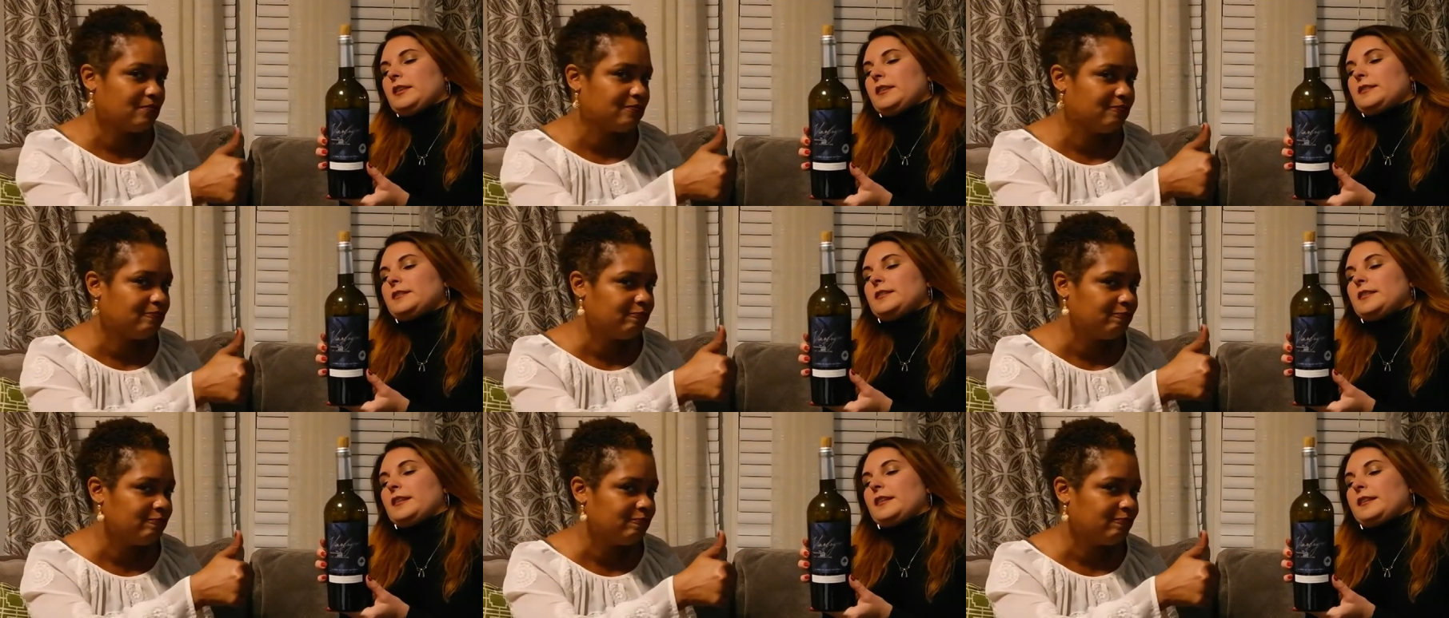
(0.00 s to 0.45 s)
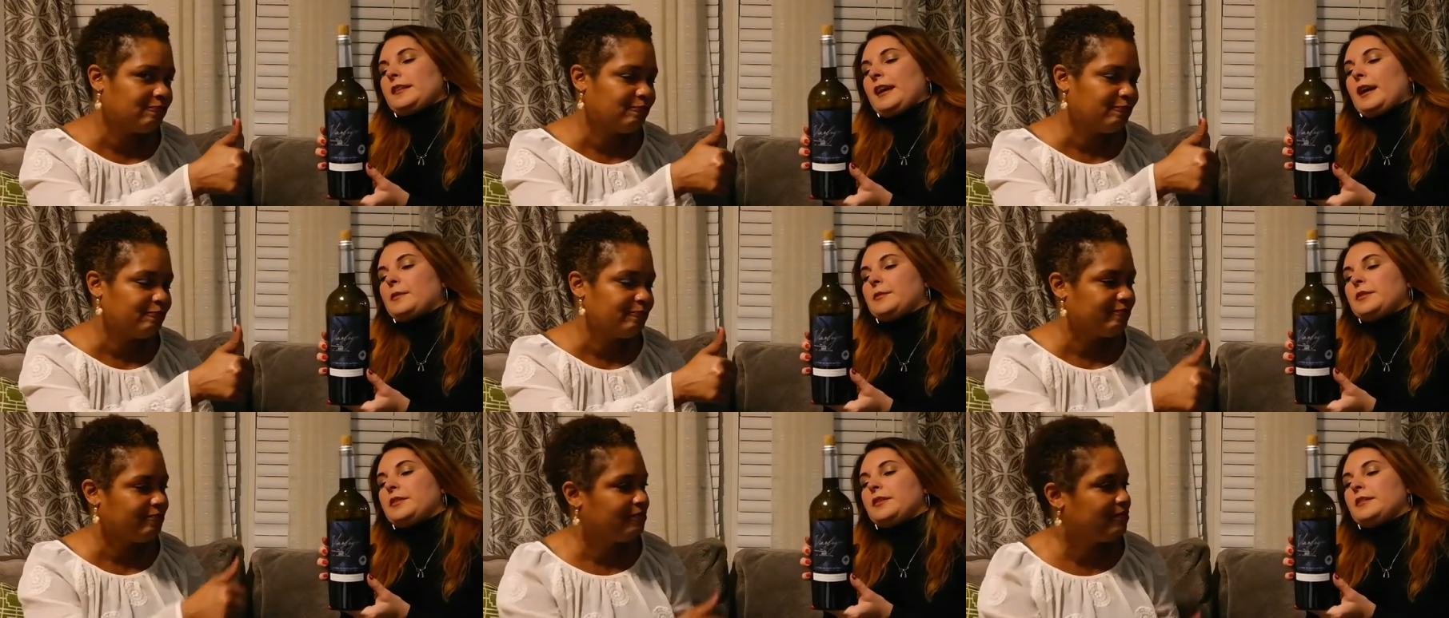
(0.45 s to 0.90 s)
Speaker 1: It's a
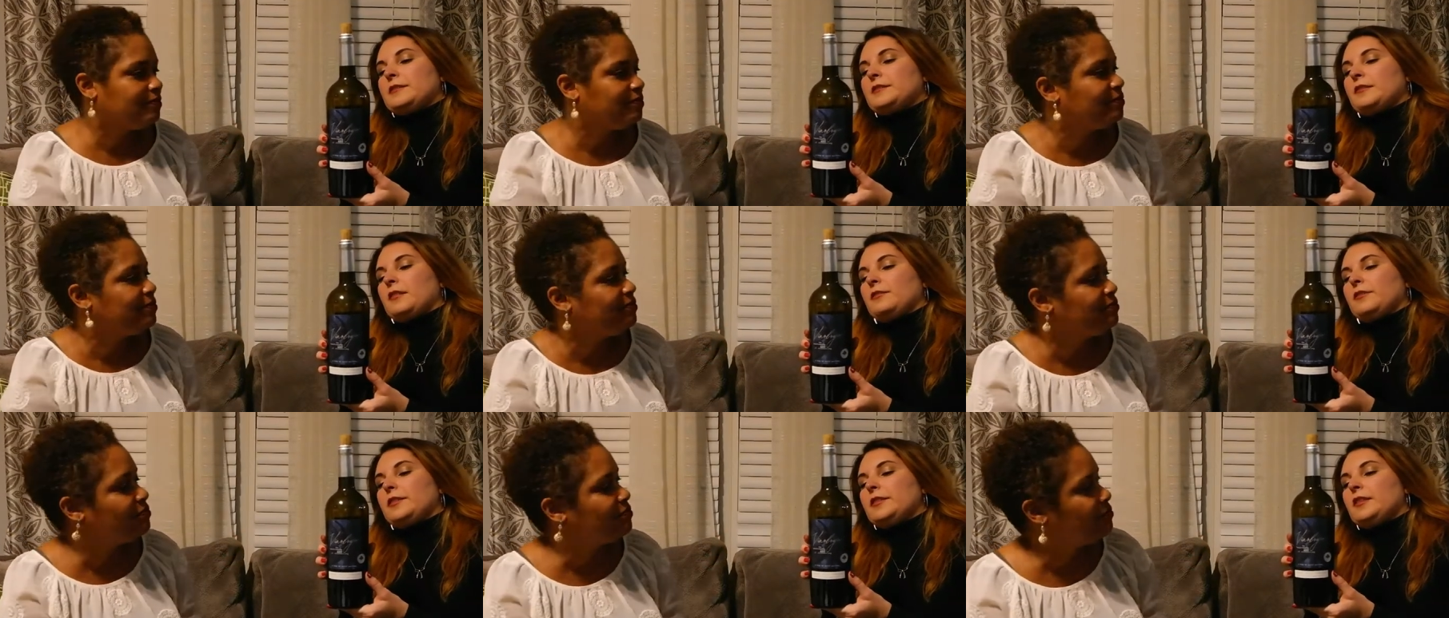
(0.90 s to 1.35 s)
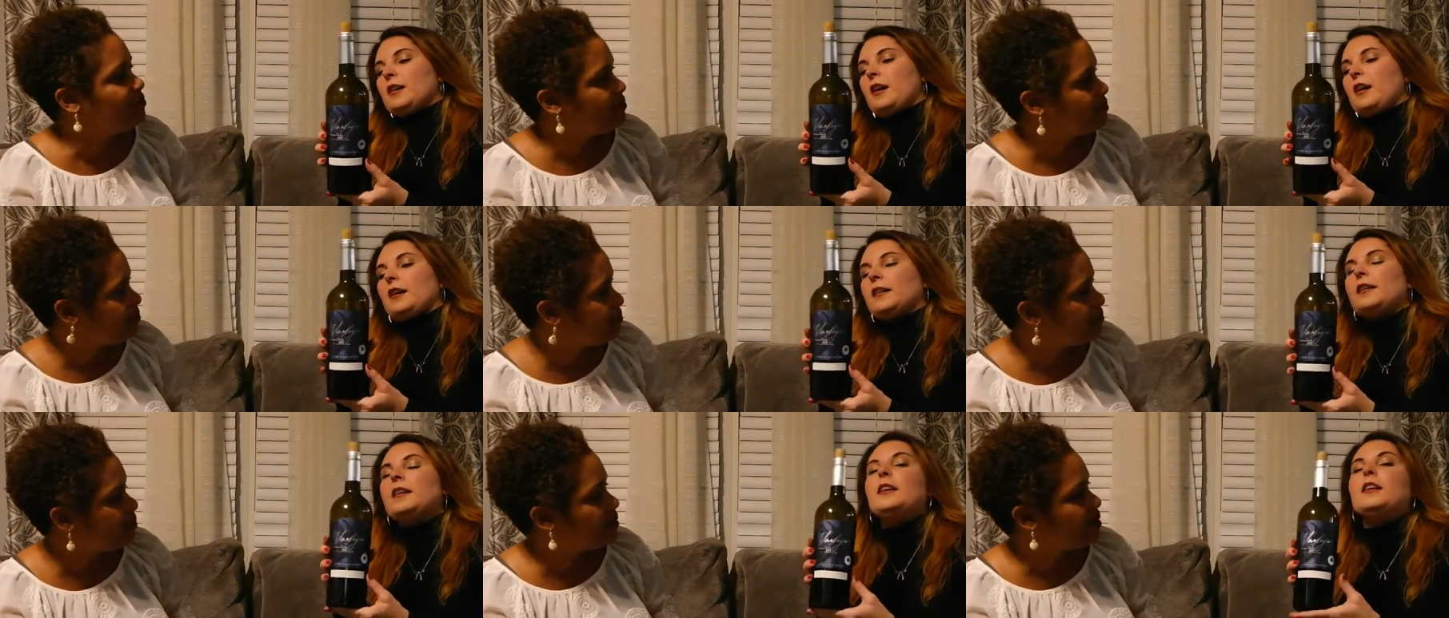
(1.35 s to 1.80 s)
Cabernet
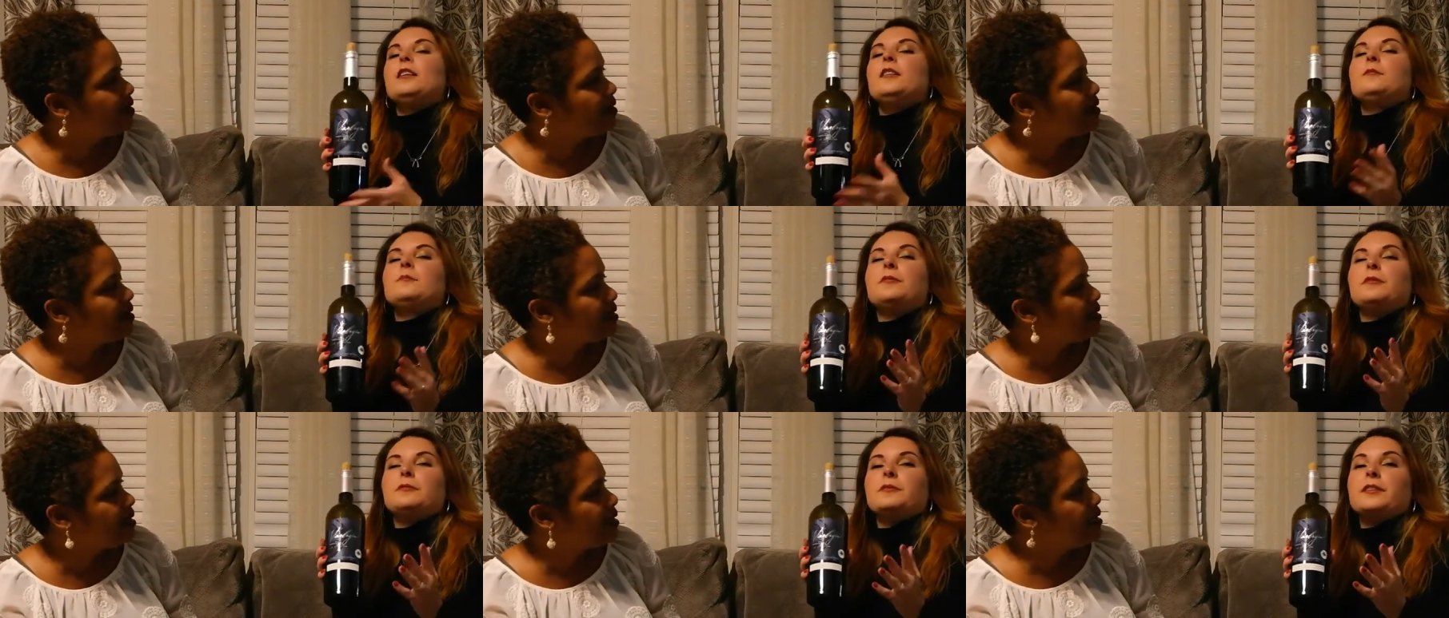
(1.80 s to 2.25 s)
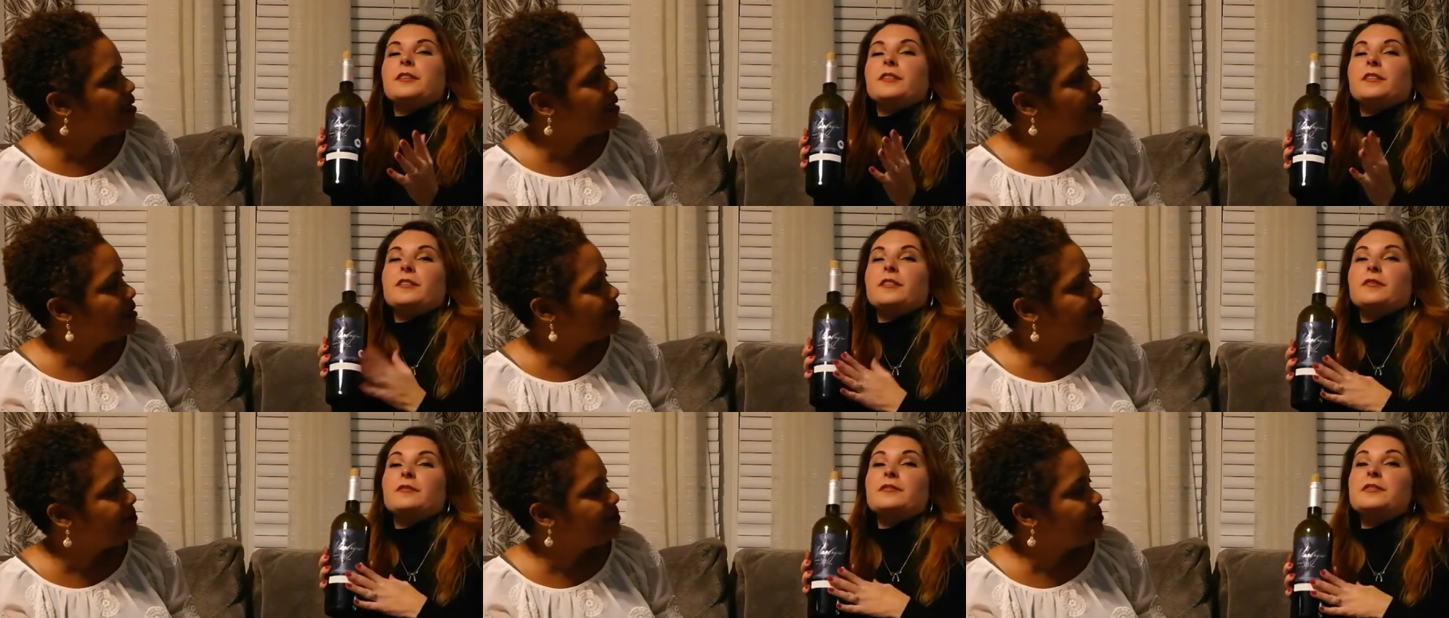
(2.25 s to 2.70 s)
Sauvignon. But we're
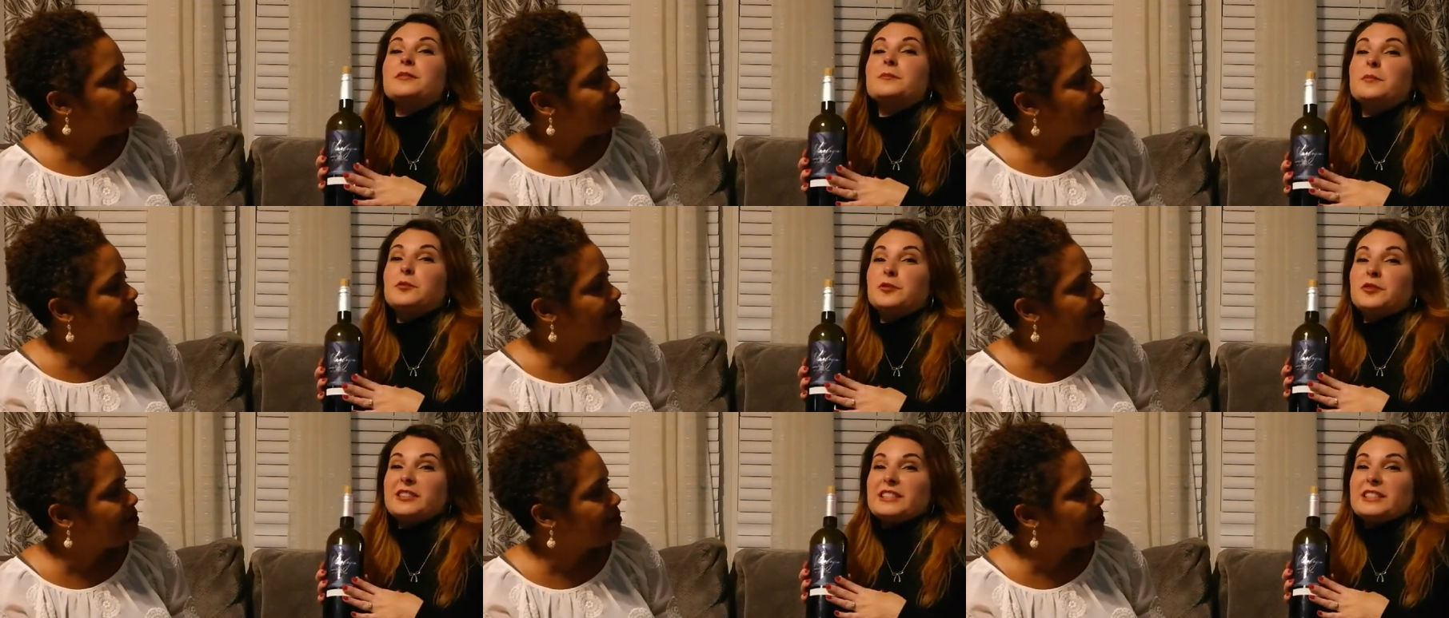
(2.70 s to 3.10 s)
going to go into more